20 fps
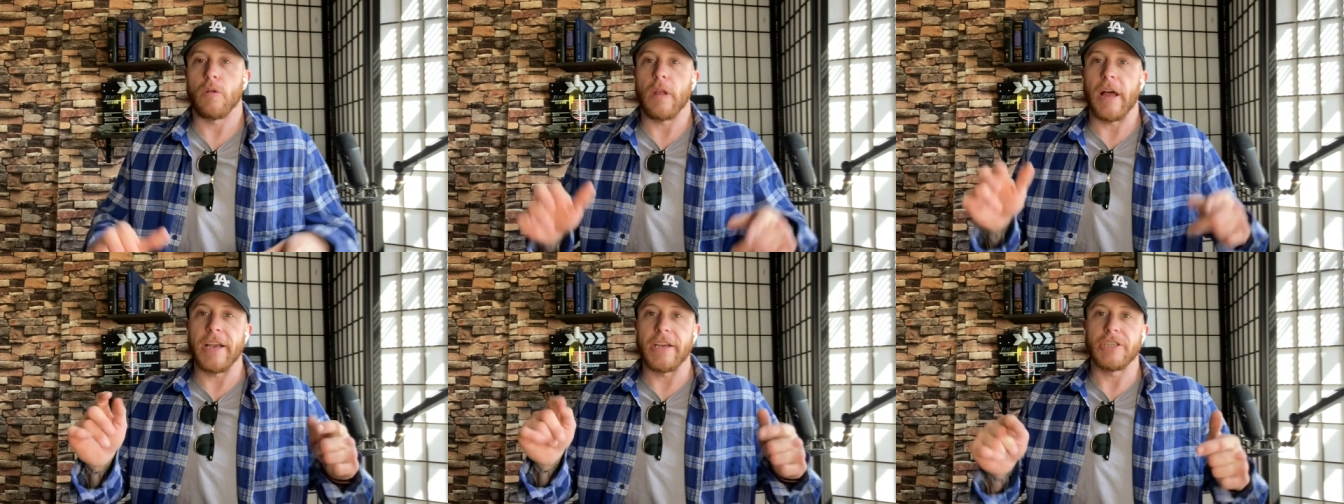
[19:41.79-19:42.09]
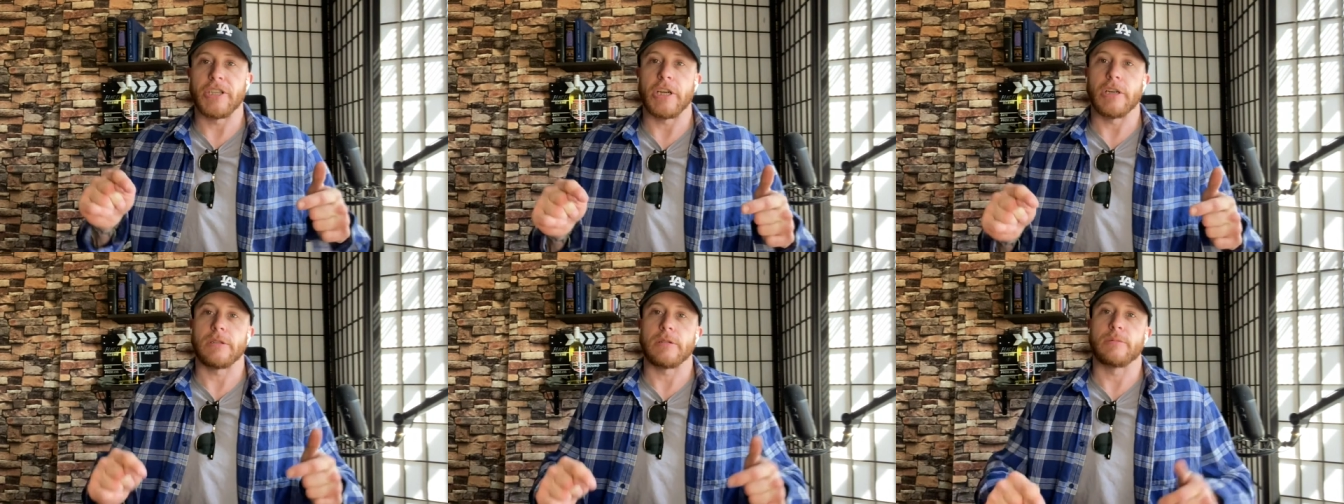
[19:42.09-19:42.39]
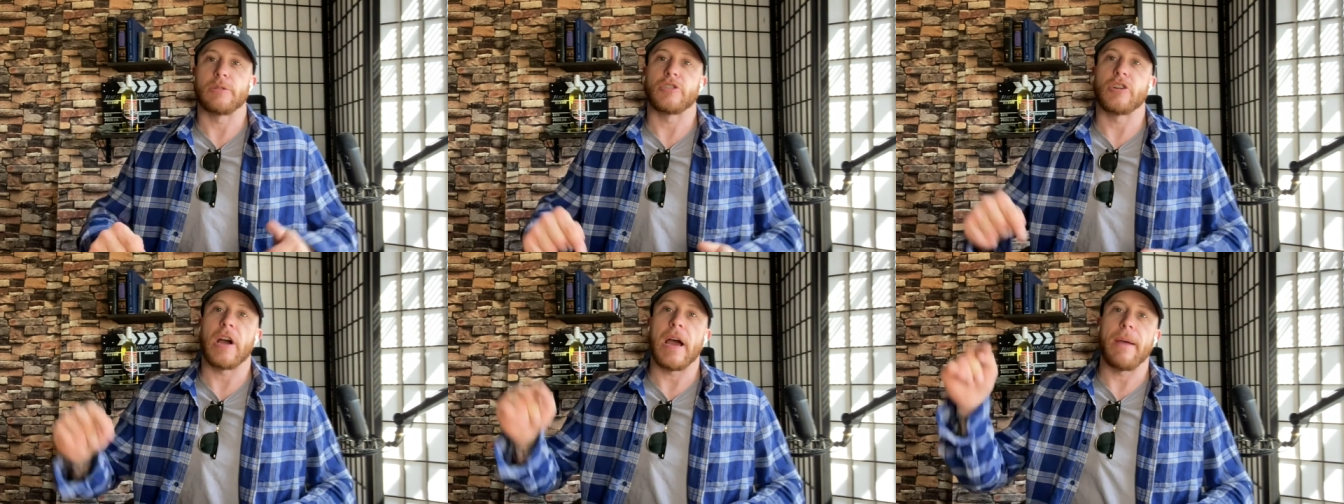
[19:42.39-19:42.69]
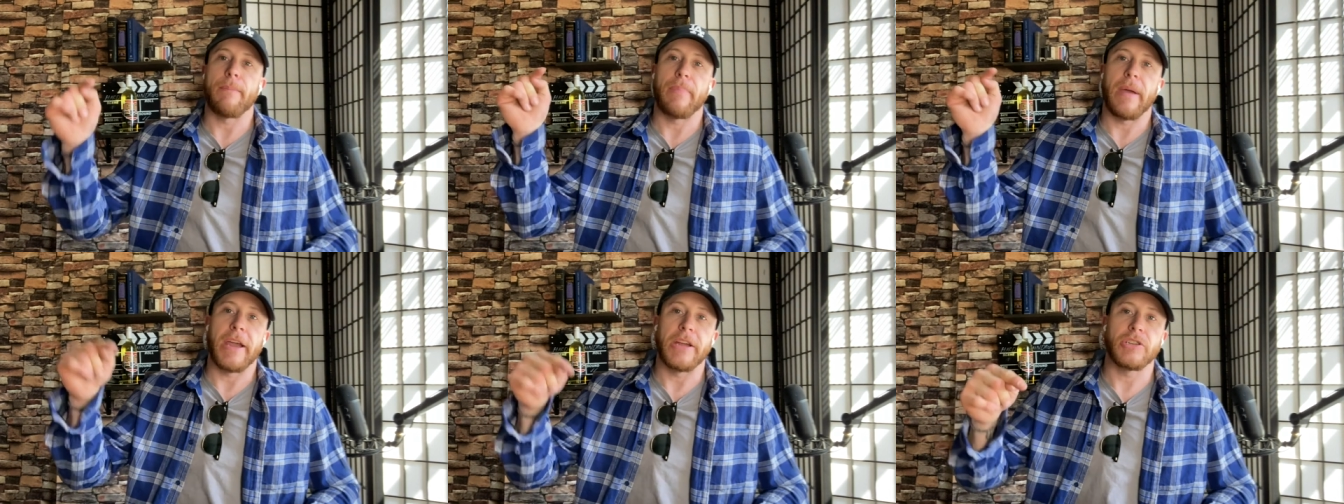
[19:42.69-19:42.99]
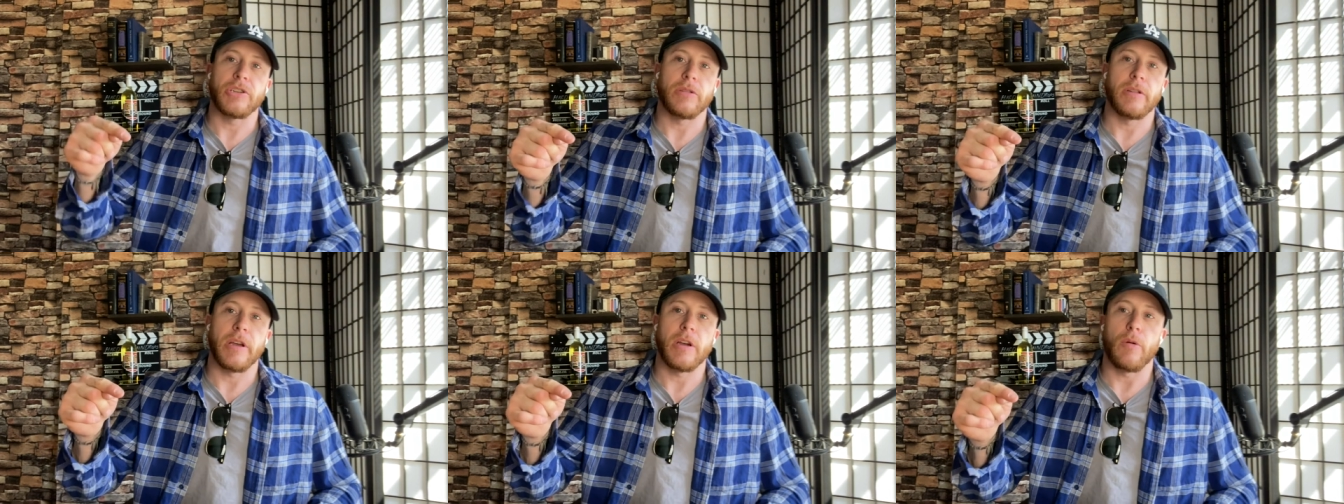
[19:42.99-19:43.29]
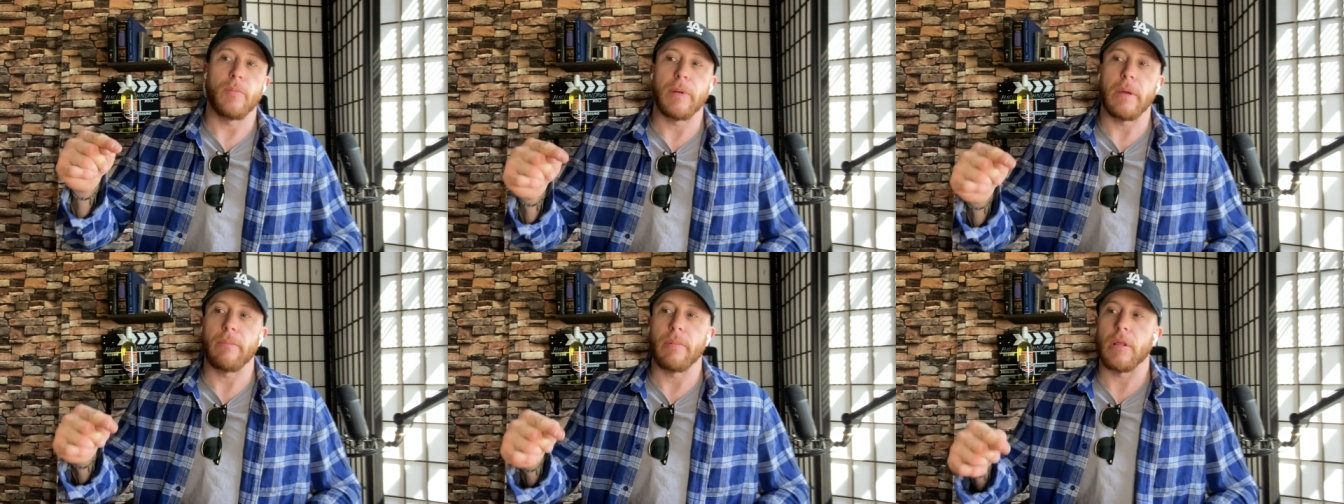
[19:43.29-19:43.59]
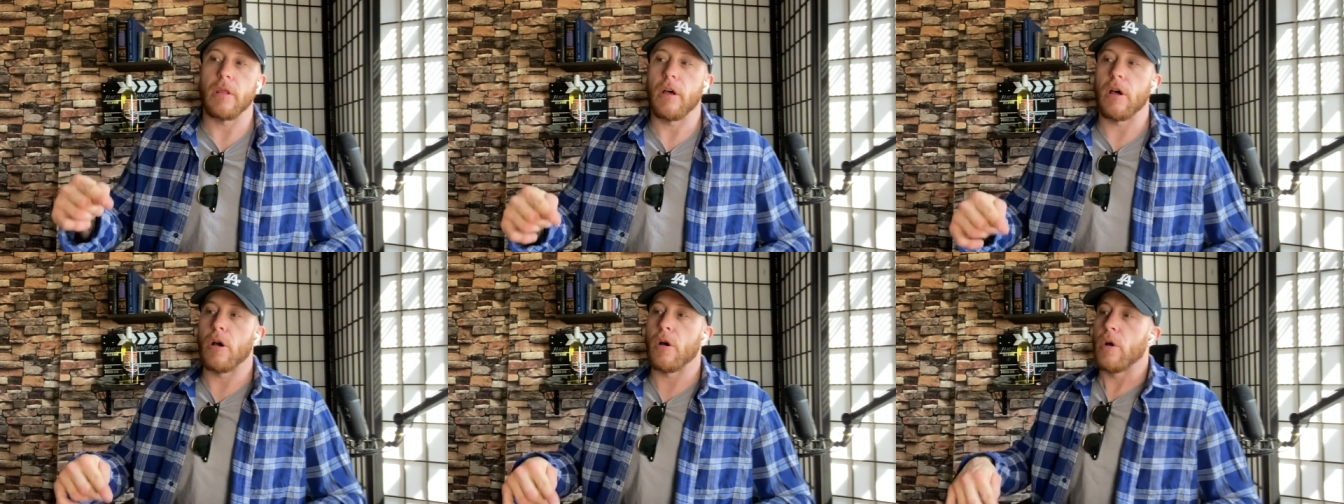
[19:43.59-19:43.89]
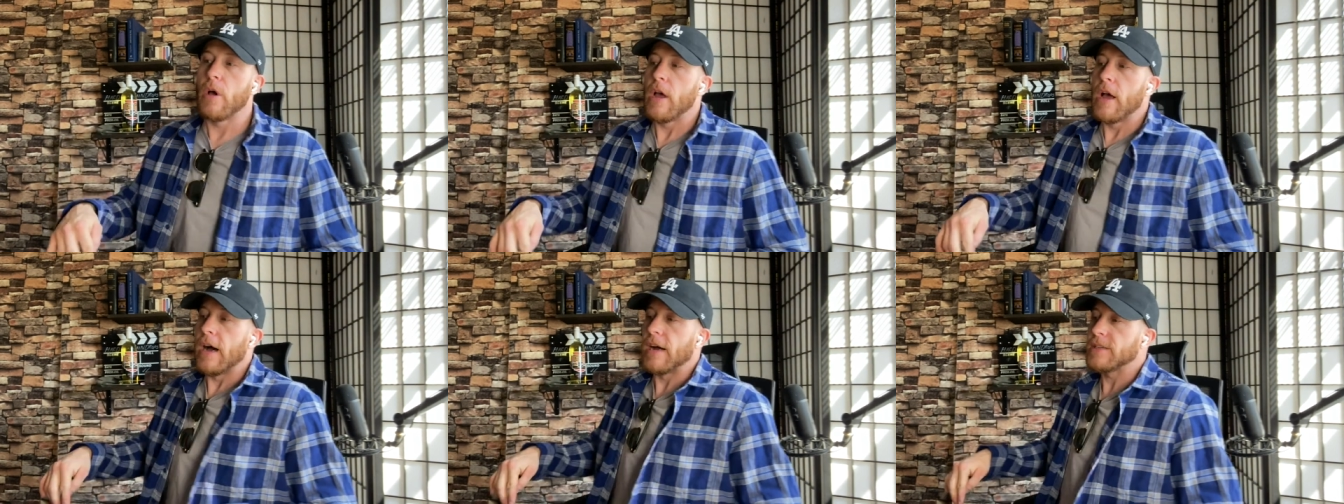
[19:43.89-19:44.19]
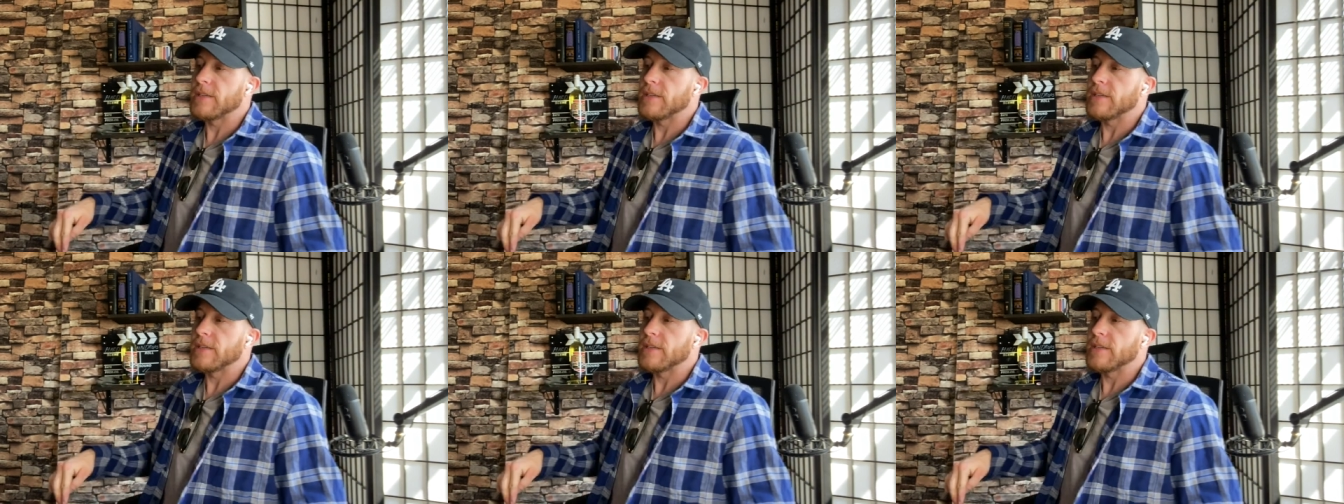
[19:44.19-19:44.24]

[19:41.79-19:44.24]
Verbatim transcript: Like, share, subscribe, Patreon link will be below. I'll